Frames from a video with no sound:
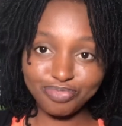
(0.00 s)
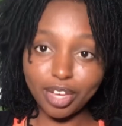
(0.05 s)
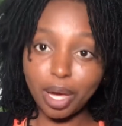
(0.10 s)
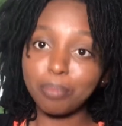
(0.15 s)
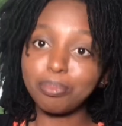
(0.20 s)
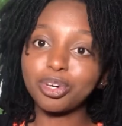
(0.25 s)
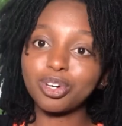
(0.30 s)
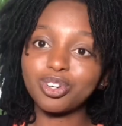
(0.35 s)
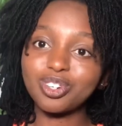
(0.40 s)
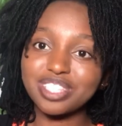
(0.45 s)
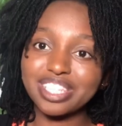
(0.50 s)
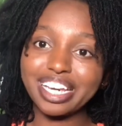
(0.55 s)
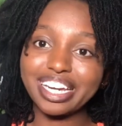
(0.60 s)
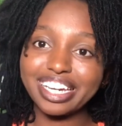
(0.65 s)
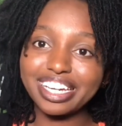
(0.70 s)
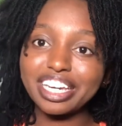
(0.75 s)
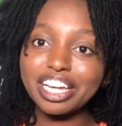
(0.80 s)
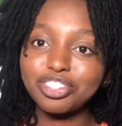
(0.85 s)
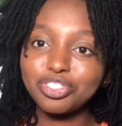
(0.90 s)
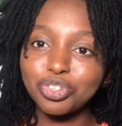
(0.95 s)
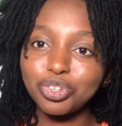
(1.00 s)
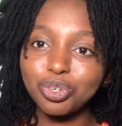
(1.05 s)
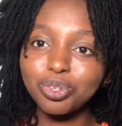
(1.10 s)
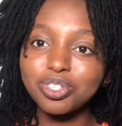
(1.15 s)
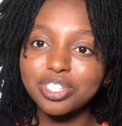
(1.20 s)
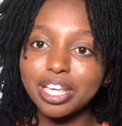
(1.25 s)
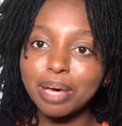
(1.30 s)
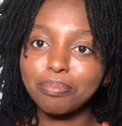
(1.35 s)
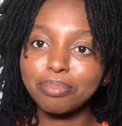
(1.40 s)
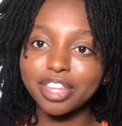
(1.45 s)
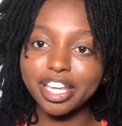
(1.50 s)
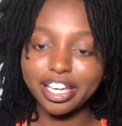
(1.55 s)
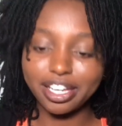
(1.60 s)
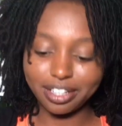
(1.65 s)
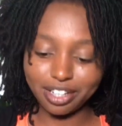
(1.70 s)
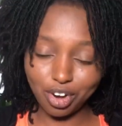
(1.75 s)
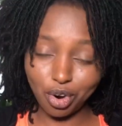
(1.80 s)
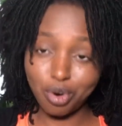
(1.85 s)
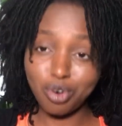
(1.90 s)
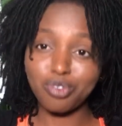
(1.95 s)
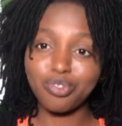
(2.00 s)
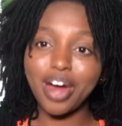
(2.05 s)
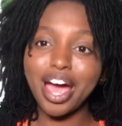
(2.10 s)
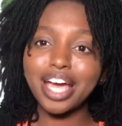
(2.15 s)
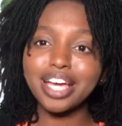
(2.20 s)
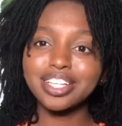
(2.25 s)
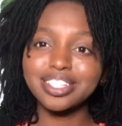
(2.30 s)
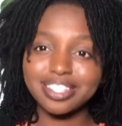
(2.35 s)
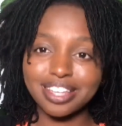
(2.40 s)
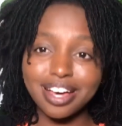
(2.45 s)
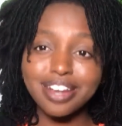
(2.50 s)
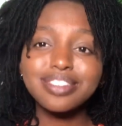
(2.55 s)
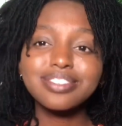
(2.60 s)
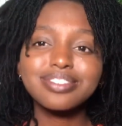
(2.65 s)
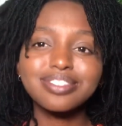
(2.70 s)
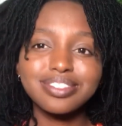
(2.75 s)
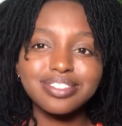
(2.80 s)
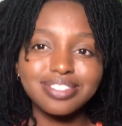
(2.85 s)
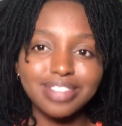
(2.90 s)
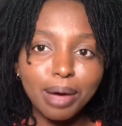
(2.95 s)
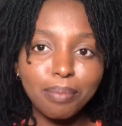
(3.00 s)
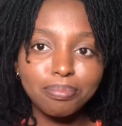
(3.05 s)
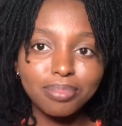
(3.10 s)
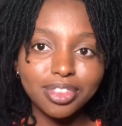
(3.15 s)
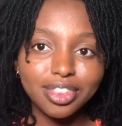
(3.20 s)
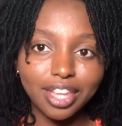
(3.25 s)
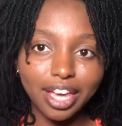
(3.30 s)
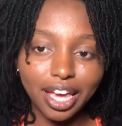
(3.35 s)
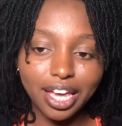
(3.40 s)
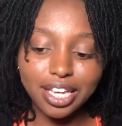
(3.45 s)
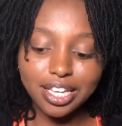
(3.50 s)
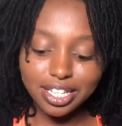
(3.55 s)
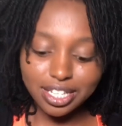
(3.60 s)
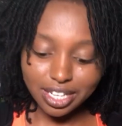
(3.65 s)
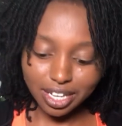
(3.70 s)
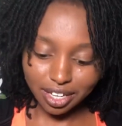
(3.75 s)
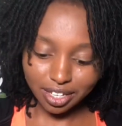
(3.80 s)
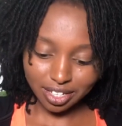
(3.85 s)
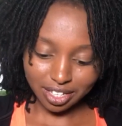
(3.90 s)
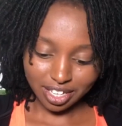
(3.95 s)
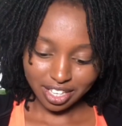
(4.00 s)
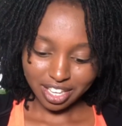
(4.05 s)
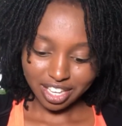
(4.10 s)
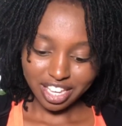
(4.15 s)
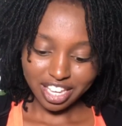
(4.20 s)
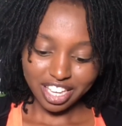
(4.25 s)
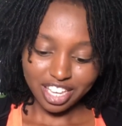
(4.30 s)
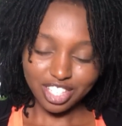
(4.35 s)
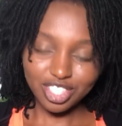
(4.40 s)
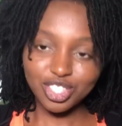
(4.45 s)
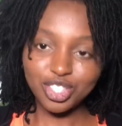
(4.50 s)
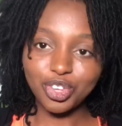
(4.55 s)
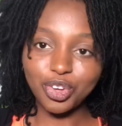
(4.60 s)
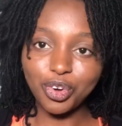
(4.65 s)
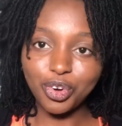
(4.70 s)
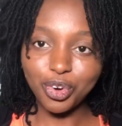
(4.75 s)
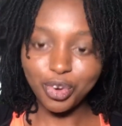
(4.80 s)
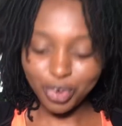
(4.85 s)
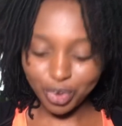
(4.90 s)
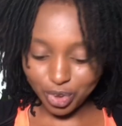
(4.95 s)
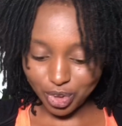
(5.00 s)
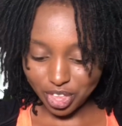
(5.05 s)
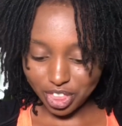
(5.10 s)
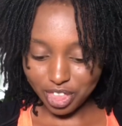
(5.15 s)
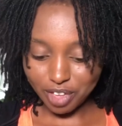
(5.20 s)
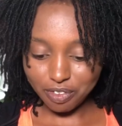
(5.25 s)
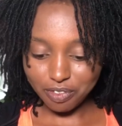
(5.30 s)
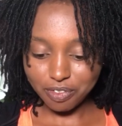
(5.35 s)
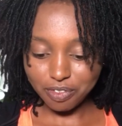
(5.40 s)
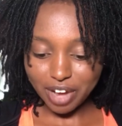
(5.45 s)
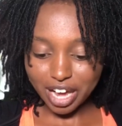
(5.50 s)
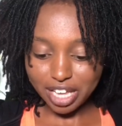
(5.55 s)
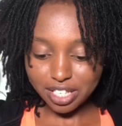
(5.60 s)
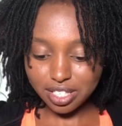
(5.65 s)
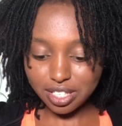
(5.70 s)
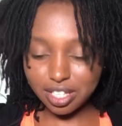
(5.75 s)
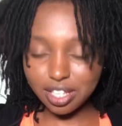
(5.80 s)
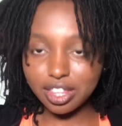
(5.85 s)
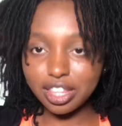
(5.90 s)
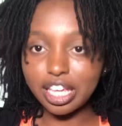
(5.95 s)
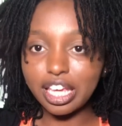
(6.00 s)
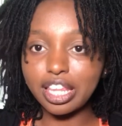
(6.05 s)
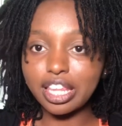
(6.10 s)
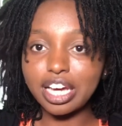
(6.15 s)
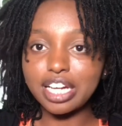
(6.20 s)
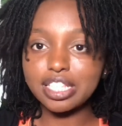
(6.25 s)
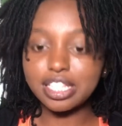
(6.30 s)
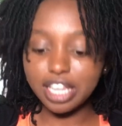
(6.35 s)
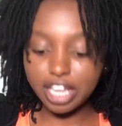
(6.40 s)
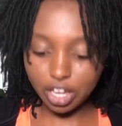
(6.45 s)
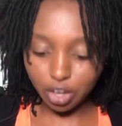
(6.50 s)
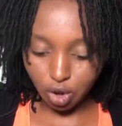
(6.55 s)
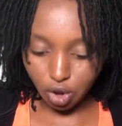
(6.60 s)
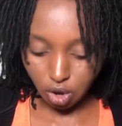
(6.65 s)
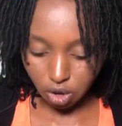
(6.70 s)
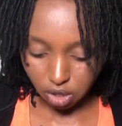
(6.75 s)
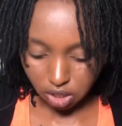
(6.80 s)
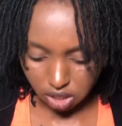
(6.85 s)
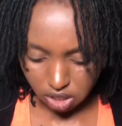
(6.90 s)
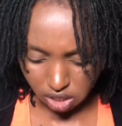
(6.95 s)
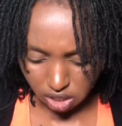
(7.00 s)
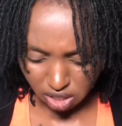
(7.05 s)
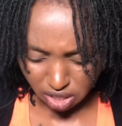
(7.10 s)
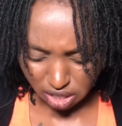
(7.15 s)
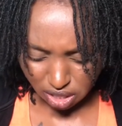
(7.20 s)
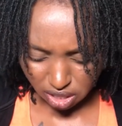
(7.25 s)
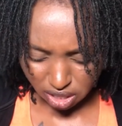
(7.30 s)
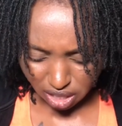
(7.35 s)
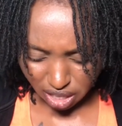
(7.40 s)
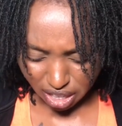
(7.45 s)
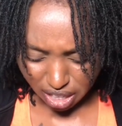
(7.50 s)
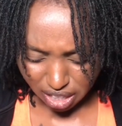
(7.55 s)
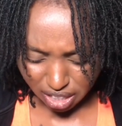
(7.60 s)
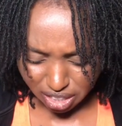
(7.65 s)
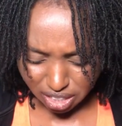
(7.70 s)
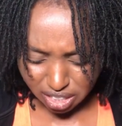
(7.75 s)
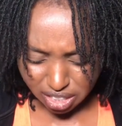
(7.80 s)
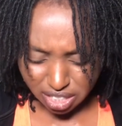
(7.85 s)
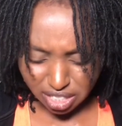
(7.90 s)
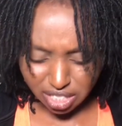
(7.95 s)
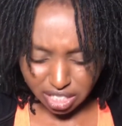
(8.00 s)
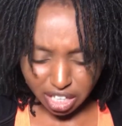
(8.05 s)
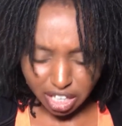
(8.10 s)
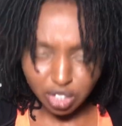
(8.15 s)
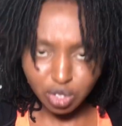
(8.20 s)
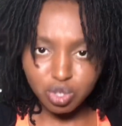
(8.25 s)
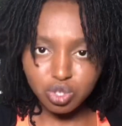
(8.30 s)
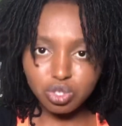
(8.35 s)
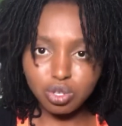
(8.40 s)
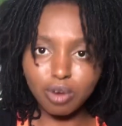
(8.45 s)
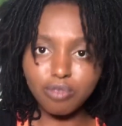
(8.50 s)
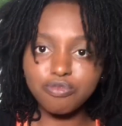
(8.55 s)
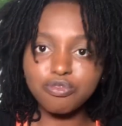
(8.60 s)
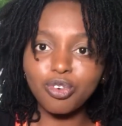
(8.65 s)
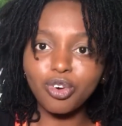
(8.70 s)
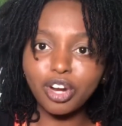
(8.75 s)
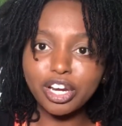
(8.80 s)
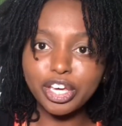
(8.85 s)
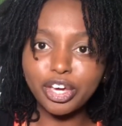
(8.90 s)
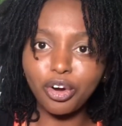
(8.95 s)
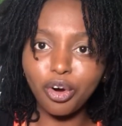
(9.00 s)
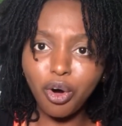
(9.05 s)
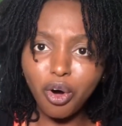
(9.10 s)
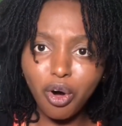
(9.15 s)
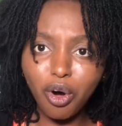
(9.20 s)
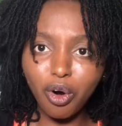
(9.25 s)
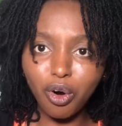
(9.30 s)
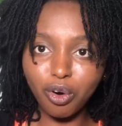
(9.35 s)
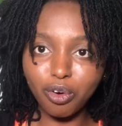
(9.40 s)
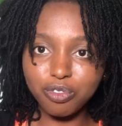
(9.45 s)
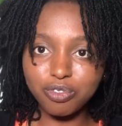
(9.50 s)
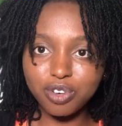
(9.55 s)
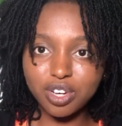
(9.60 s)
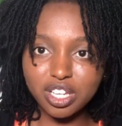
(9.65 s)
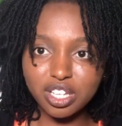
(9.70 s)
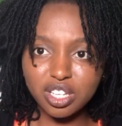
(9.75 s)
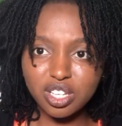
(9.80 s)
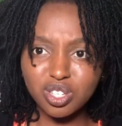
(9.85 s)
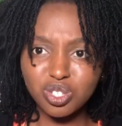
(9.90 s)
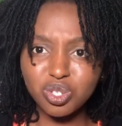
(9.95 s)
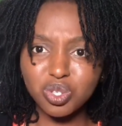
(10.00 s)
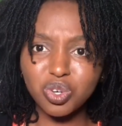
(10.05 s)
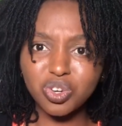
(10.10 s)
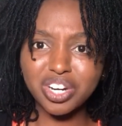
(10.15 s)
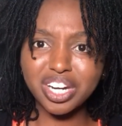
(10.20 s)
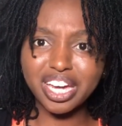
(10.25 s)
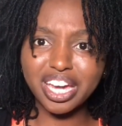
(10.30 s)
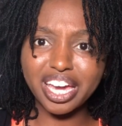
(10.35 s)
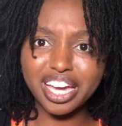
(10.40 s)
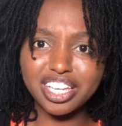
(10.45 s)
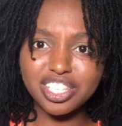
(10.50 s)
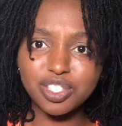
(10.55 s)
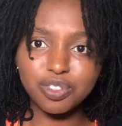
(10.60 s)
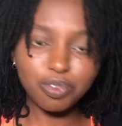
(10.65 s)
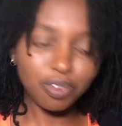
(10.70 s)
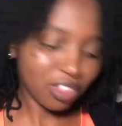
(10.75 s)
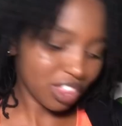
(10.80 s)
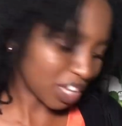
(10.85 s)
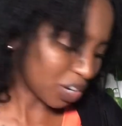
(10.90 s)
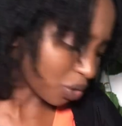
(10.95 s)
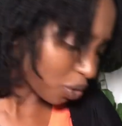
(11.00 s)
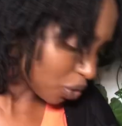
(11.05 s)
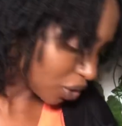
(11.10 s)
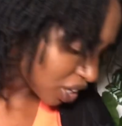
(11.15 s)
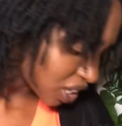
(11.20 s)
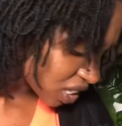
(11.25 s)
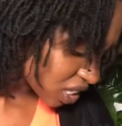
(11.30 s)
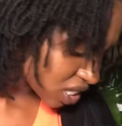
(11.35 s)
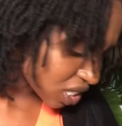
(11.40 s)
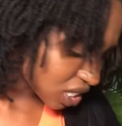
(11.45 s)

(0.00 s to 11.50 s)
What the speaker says: because I needed to use something, right? Something. So the first thing that I got, guys, can you stop falling off? Sorry guys for the noise.